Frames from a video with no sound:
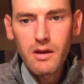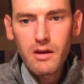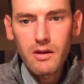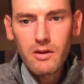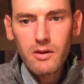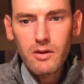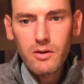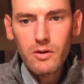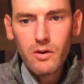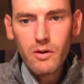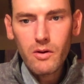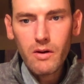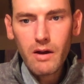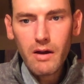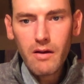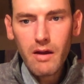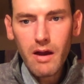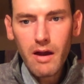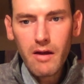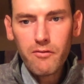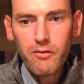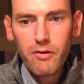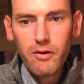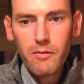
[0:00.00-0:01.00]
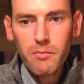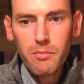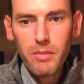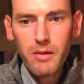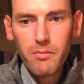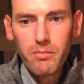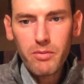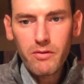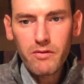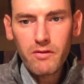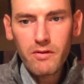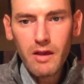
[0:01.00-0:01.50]
I've heard
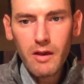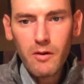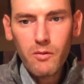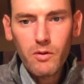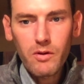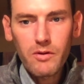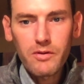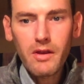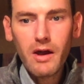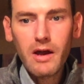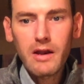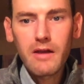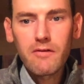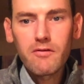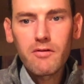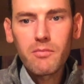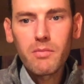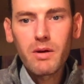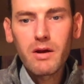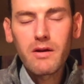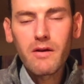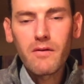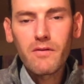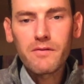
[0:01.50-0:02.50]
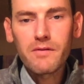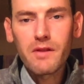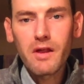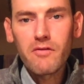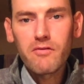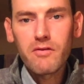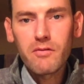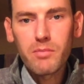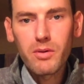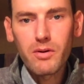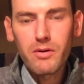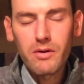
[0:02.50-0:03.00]
people say, well, not everybody's
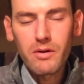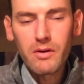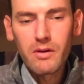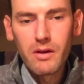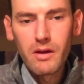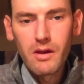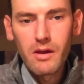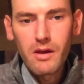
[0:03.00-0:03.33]
lovable.